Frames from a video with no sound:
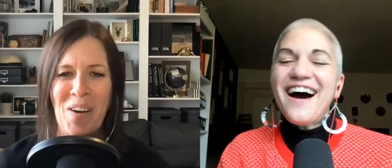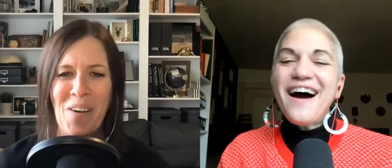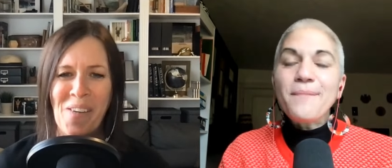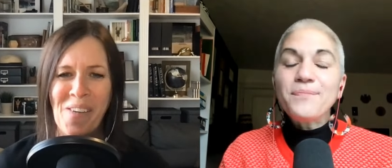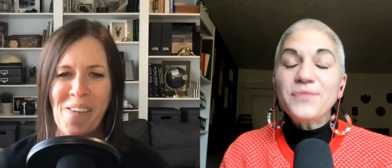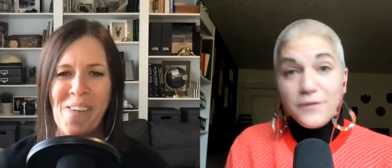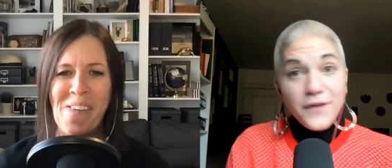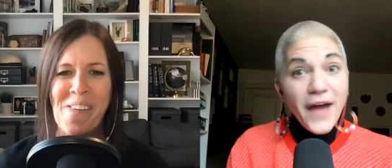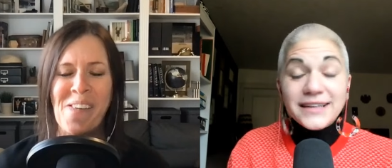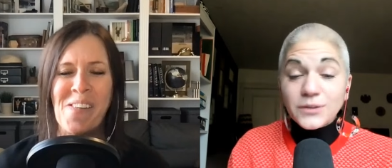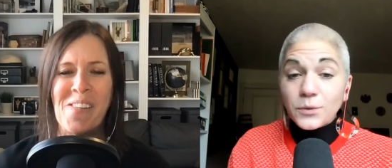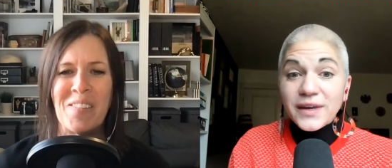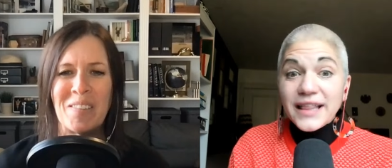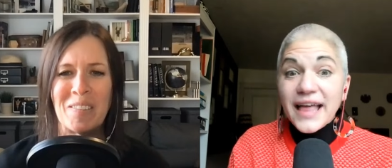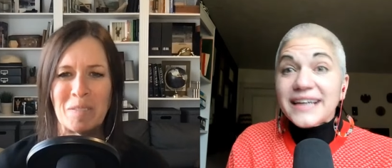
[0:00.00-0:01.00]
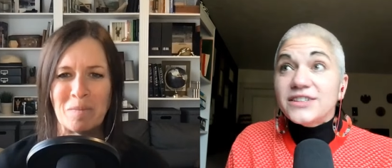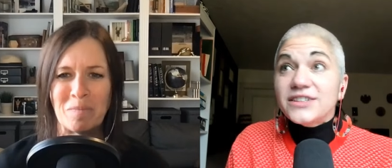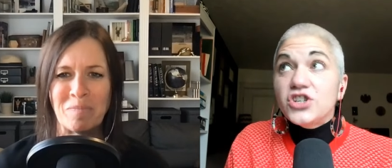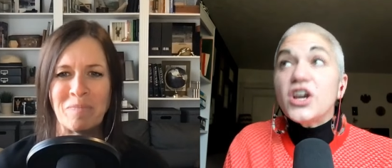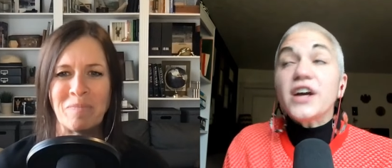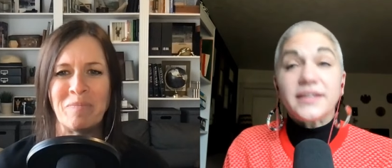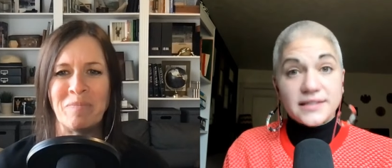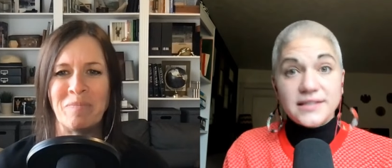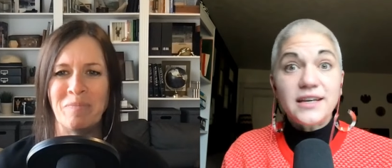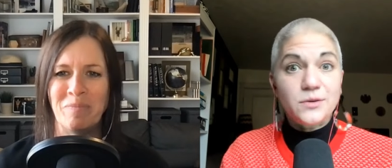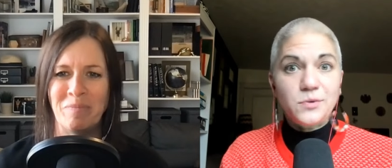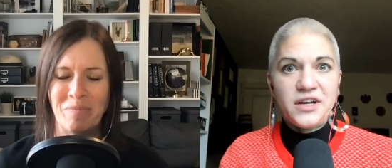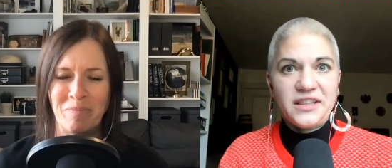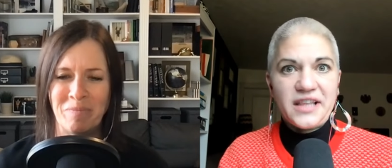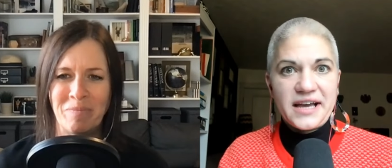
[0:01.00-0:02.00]
Speaker 1: Um, in fact, we like just
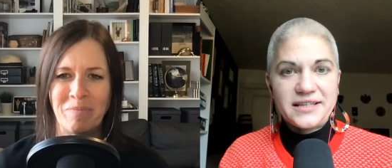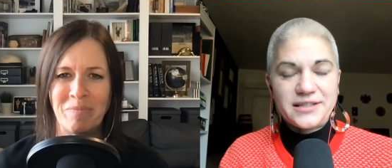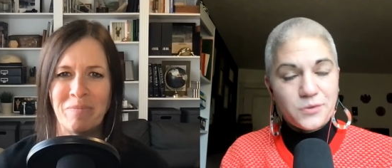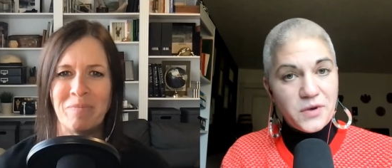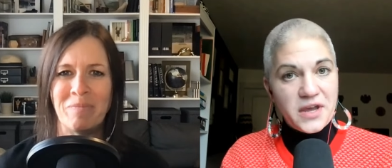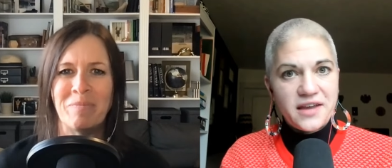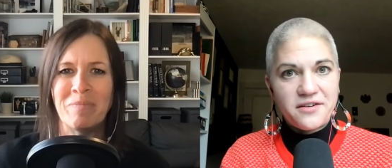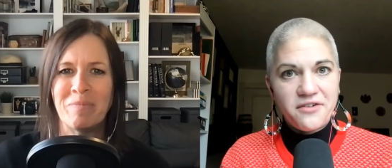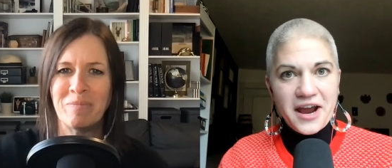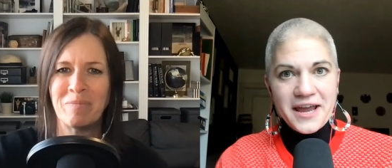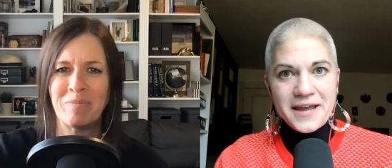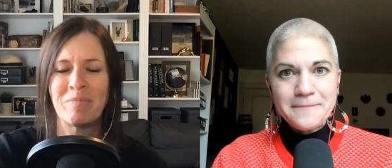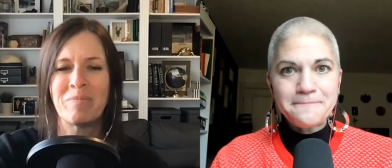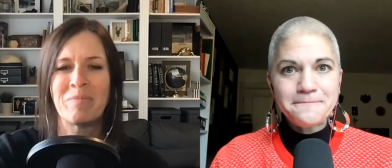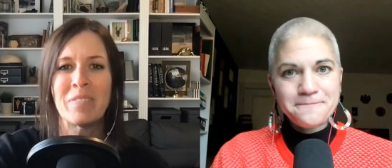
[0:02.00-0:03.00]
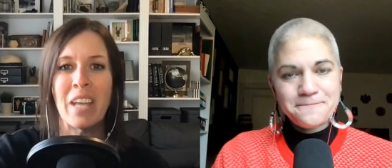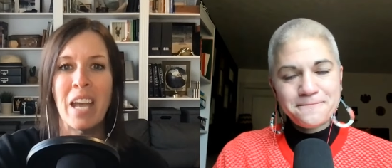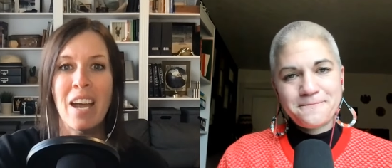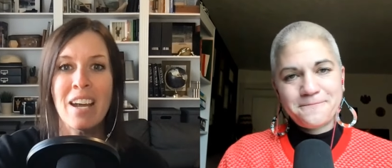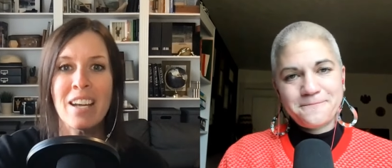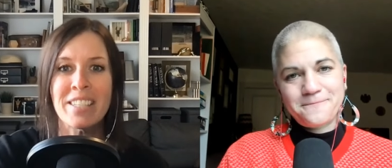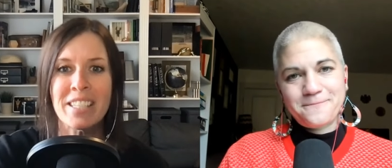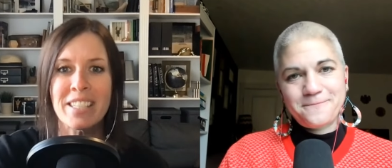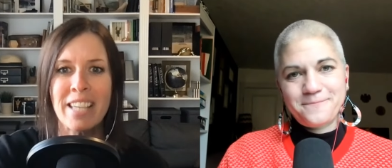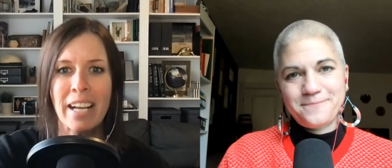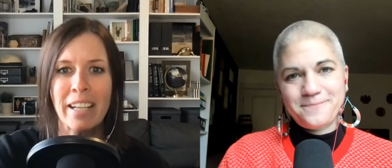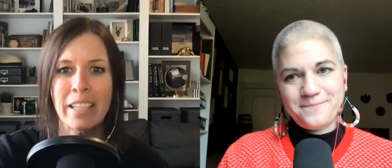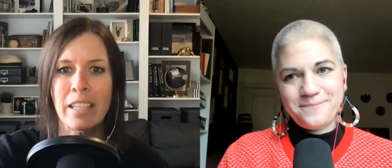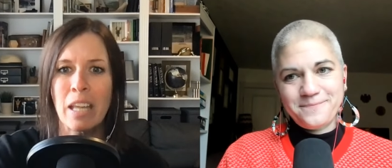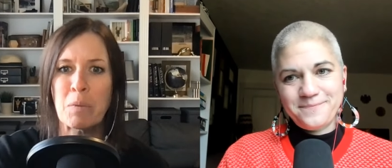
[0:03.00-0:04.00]
did one last week, right?
Speaker 2: Yes,
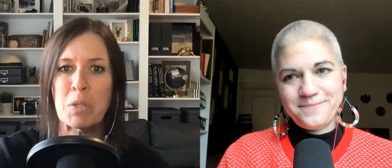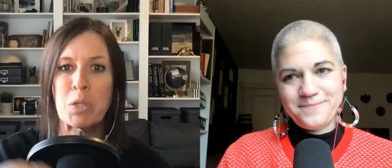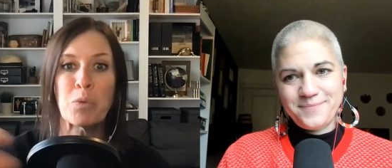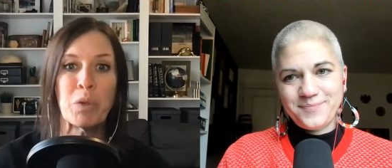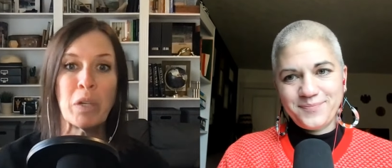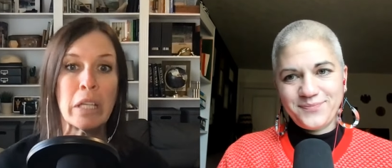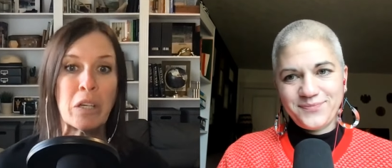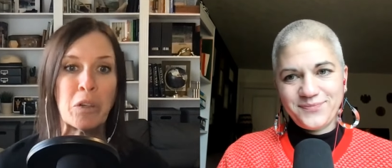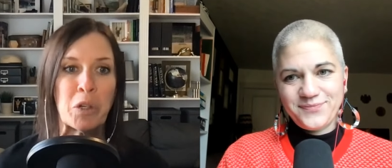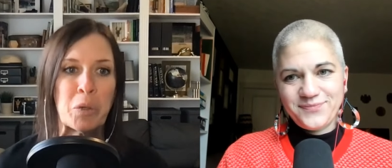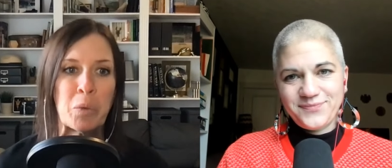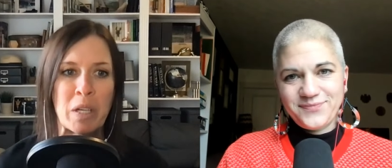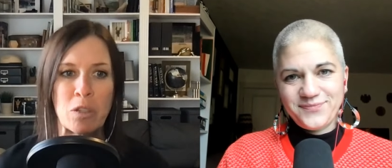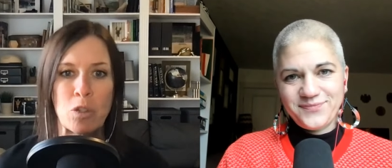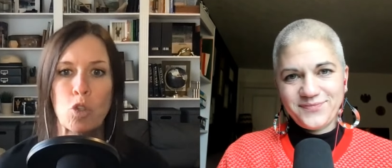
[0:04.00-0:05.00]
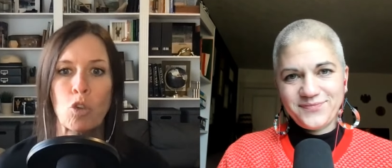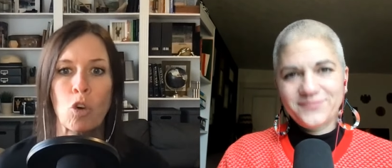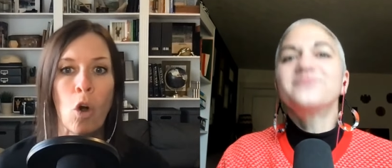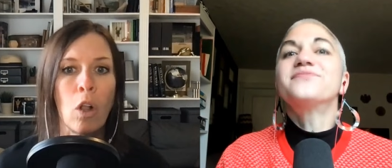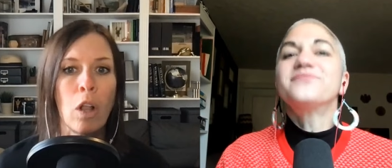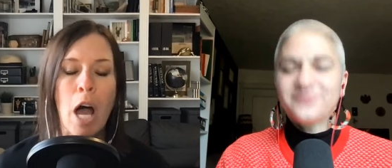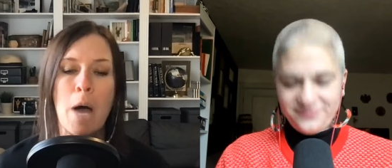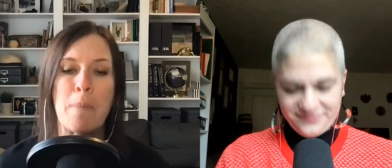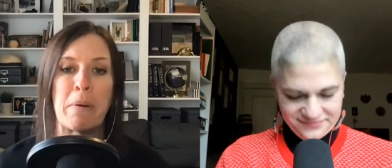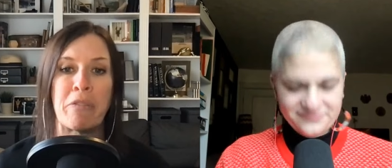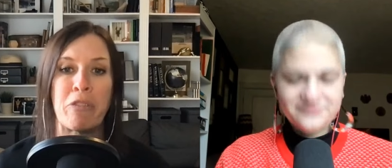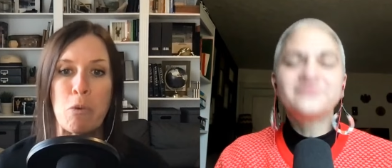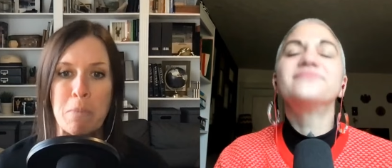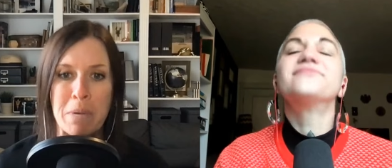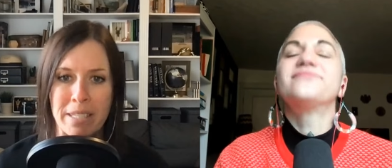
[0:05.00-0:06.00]
exactly. And that was a really good one. Scroll up
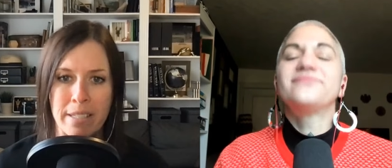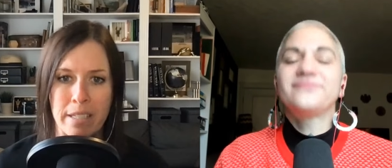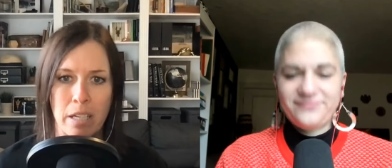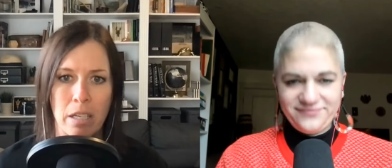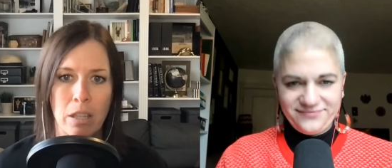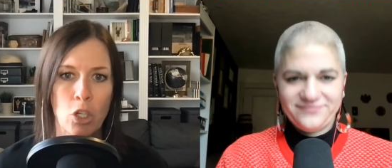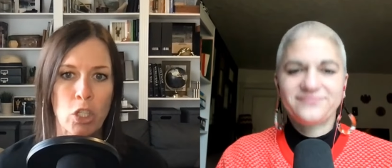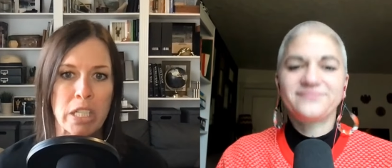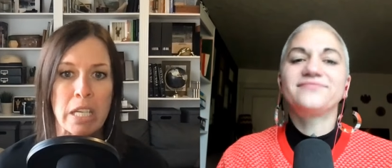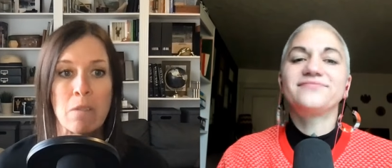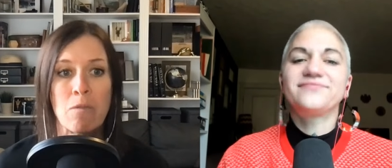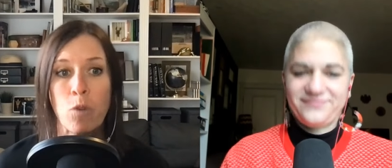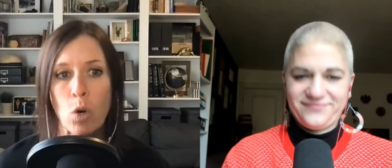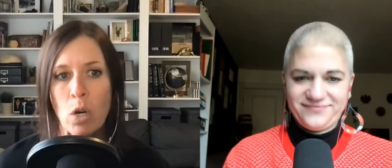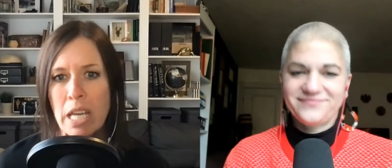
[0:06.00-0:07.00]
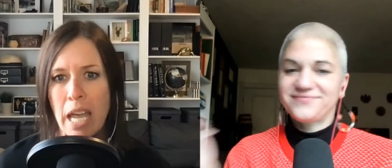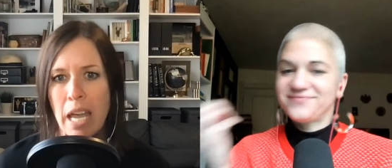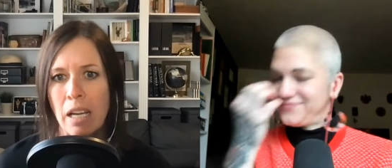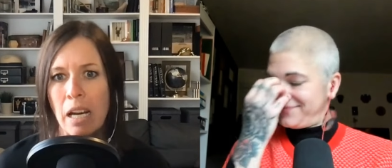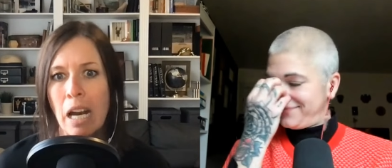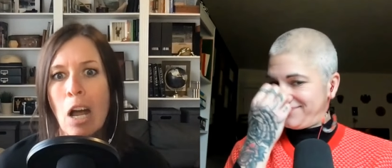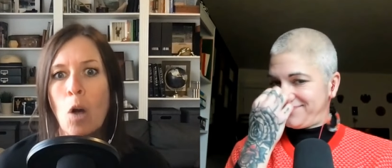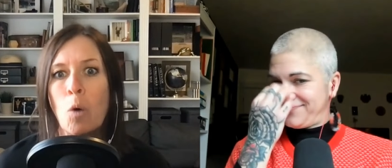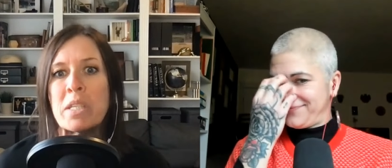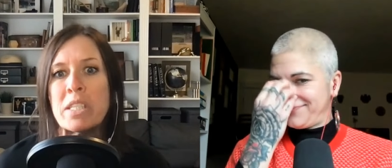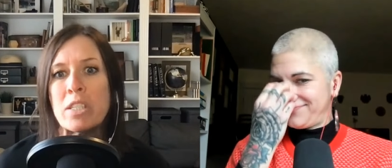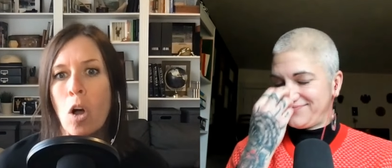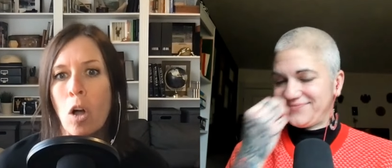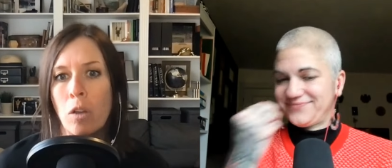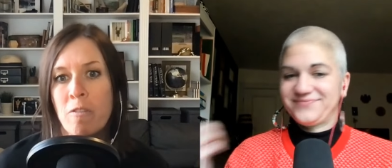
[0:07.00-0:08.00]
if you missed it. 1348
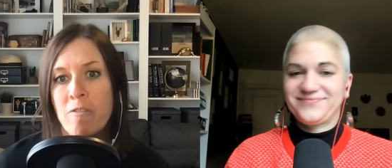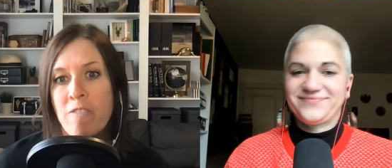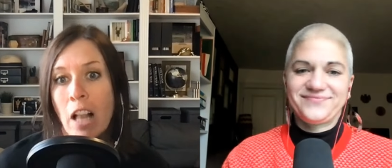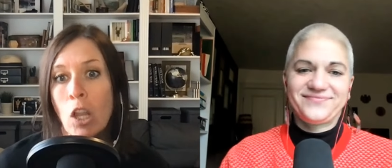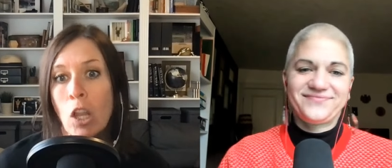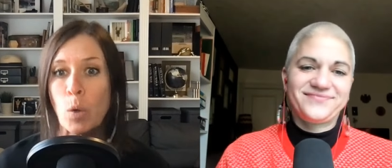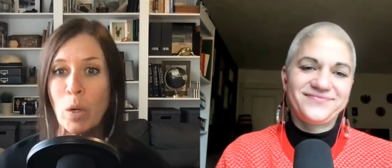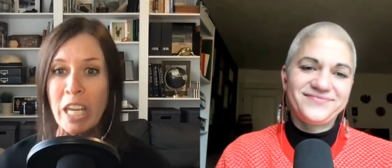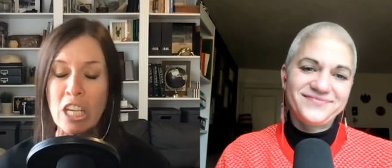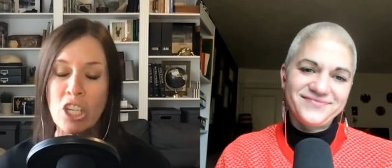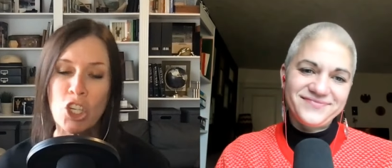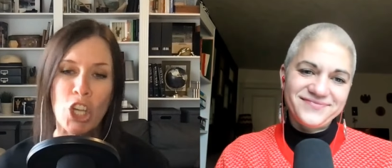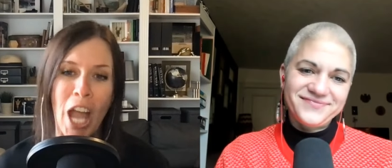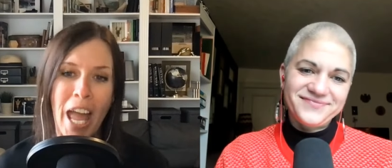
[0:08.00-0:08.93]
was called Follow Each